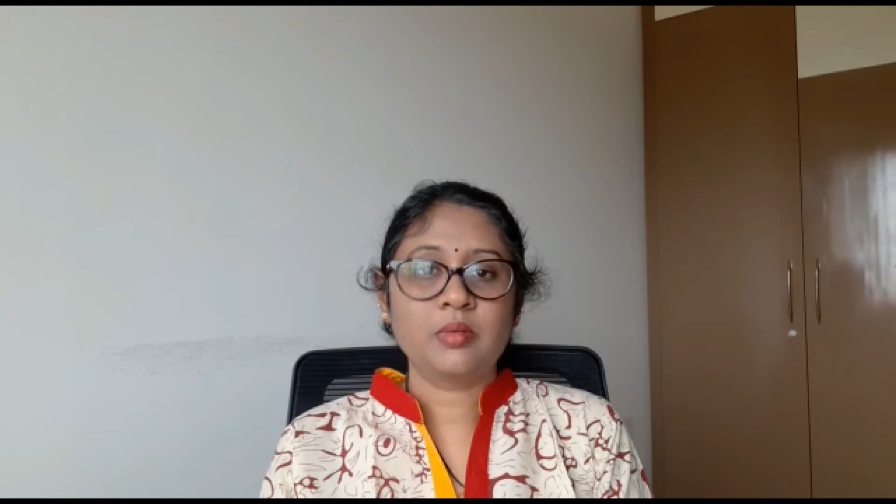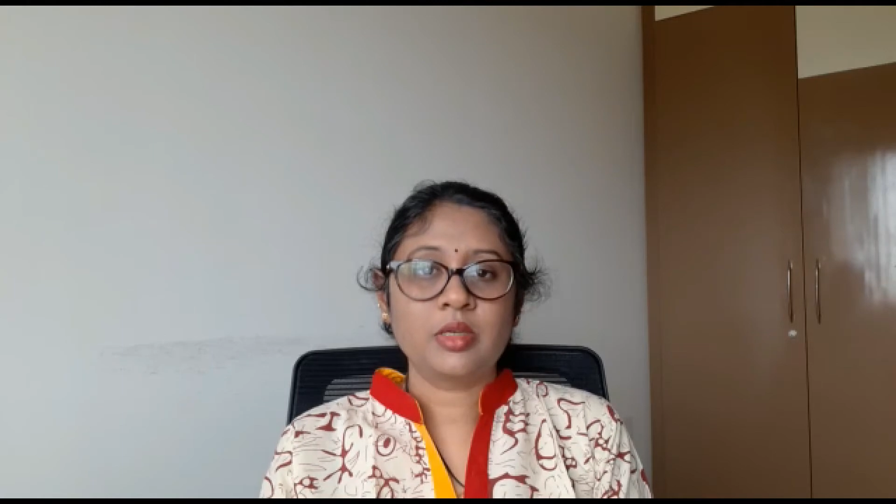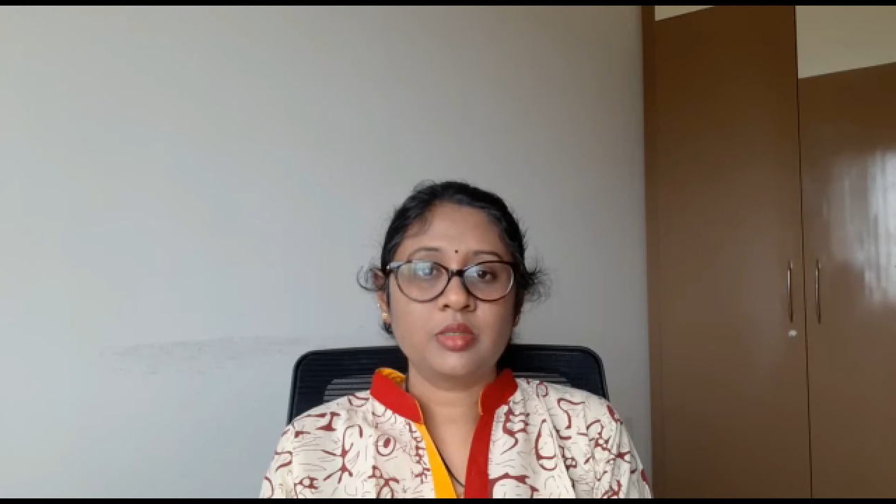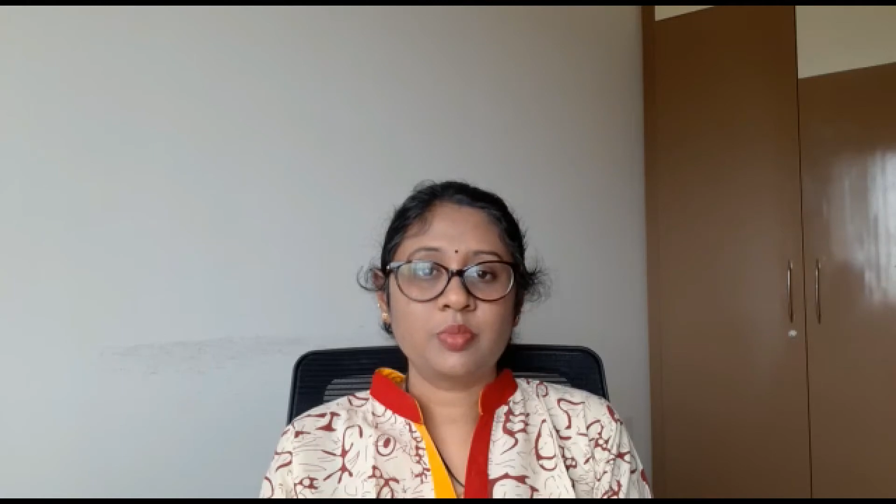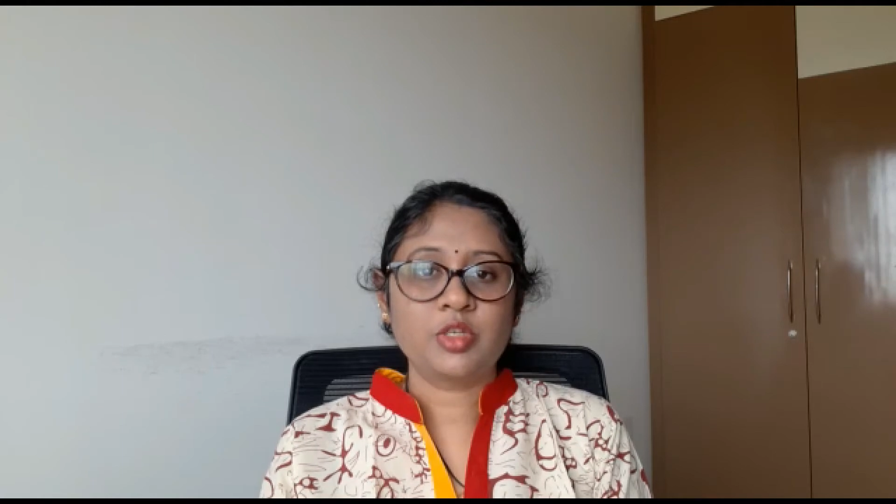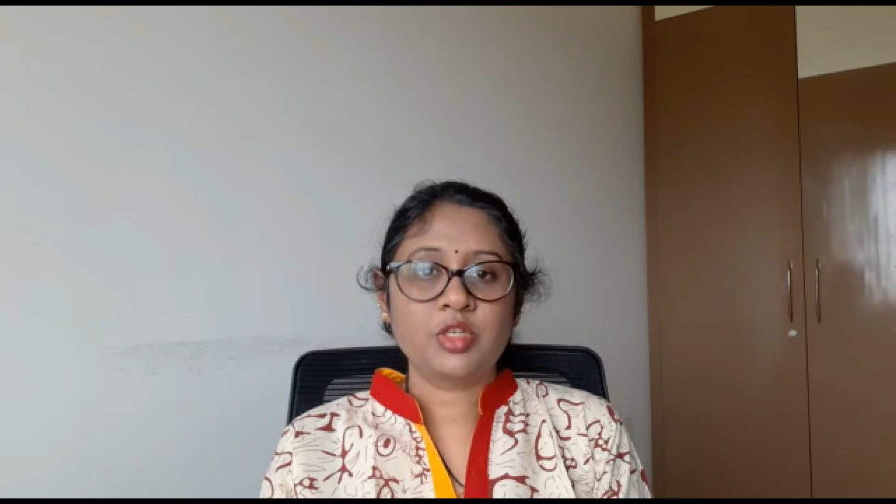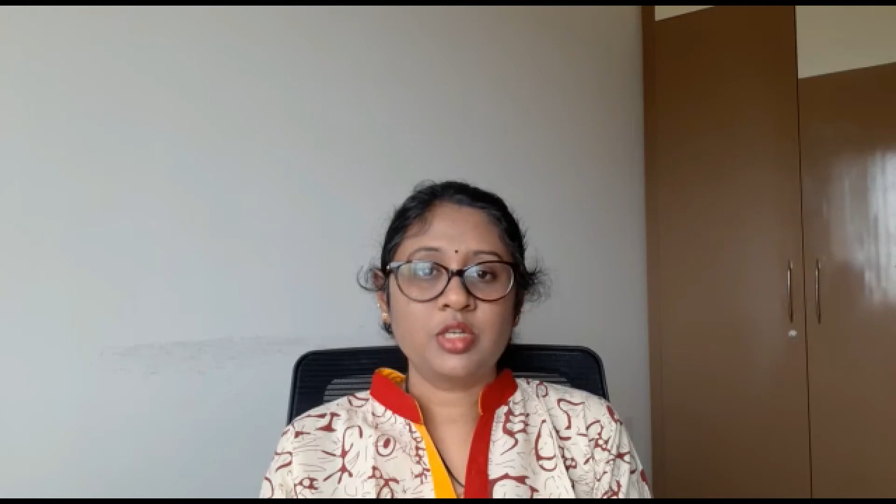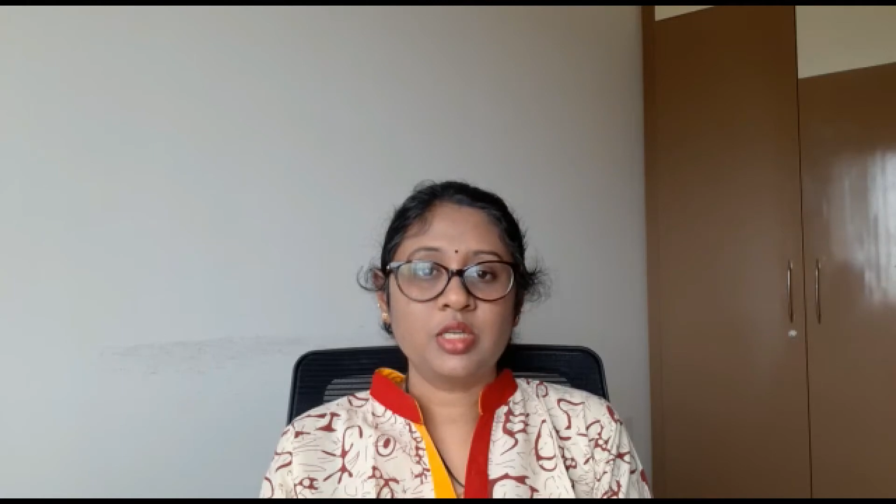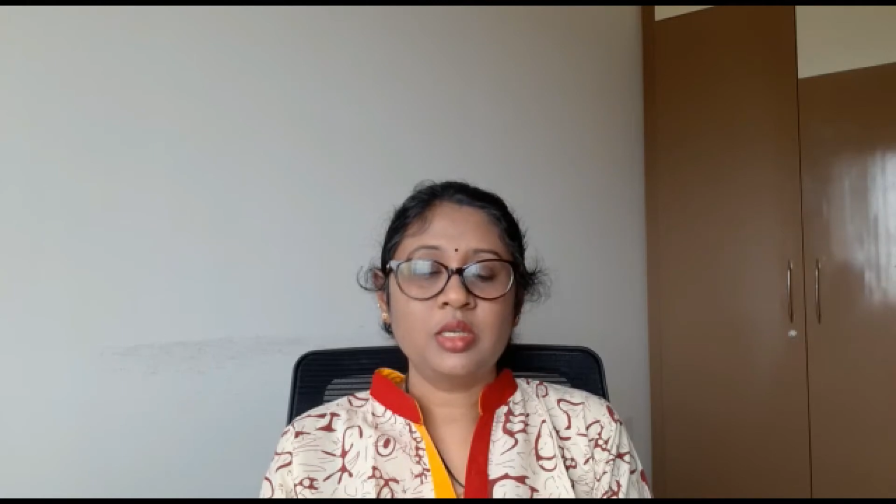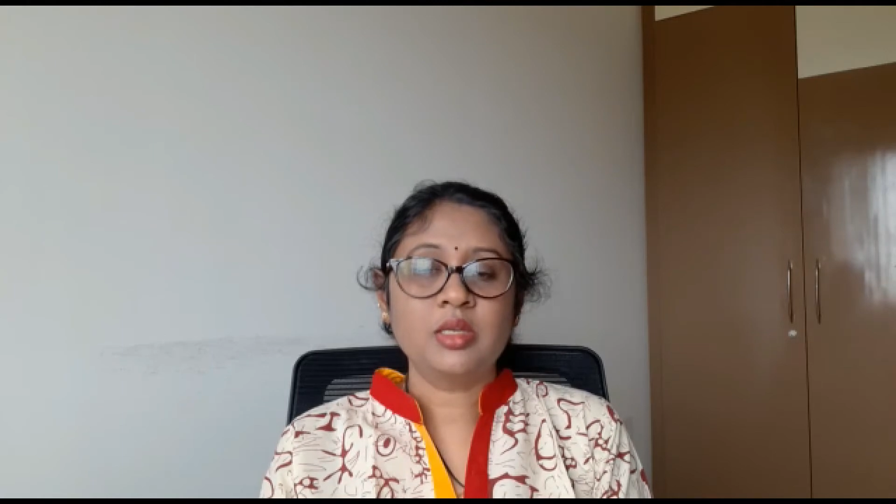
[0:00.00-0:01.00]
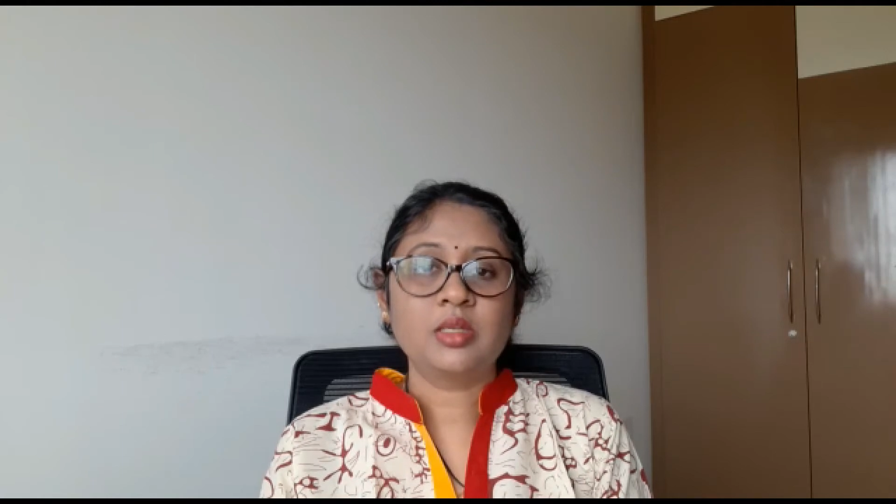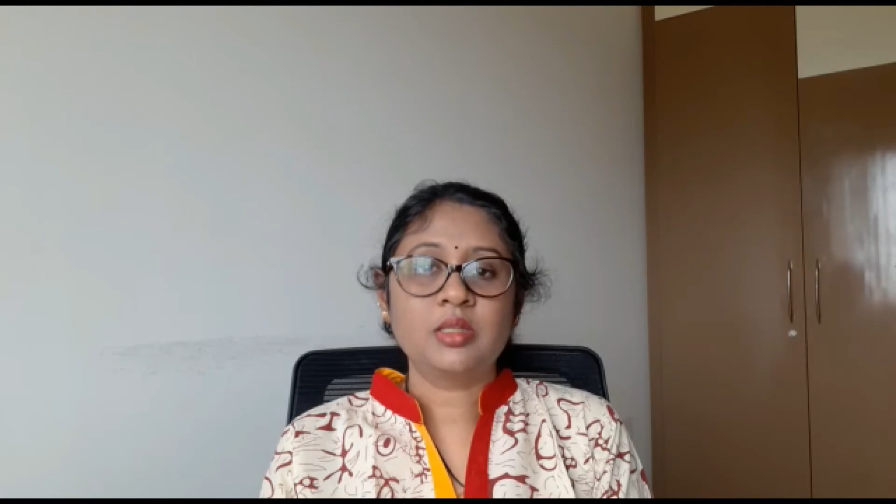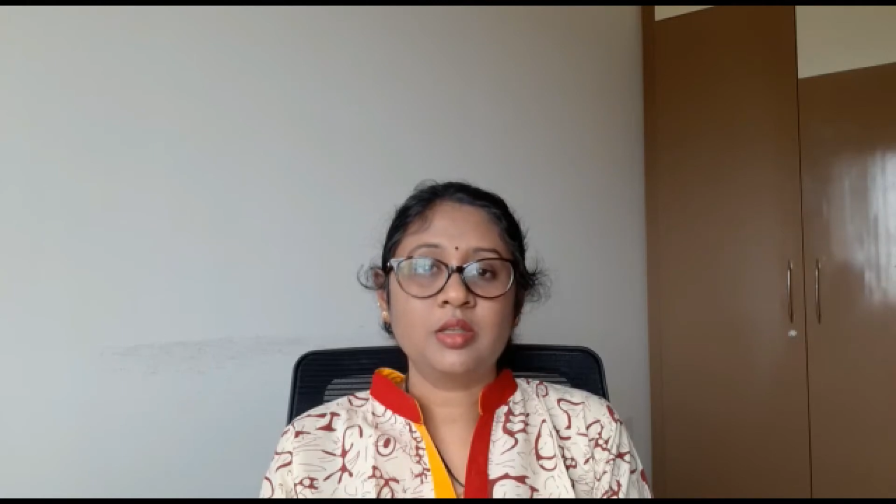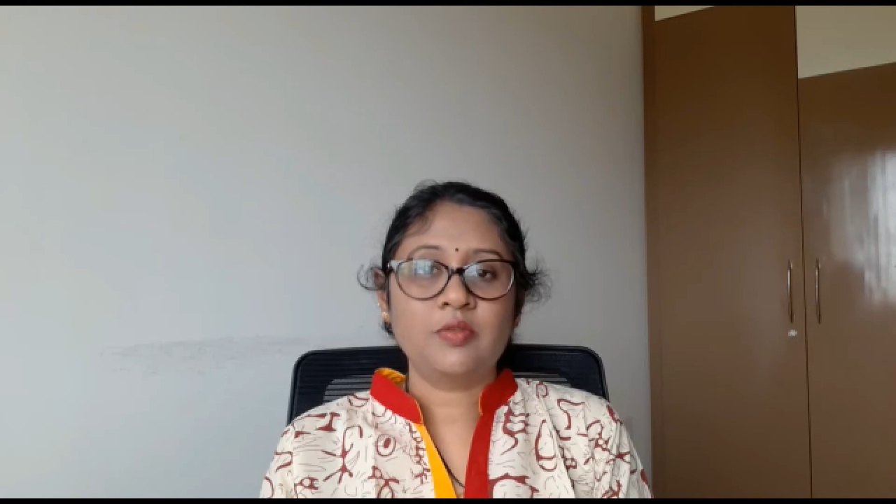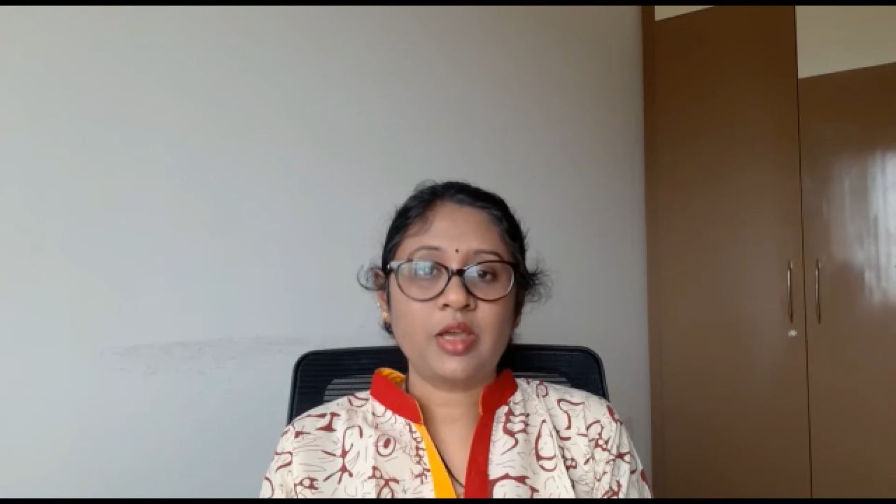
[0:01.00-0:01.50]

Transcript: especially the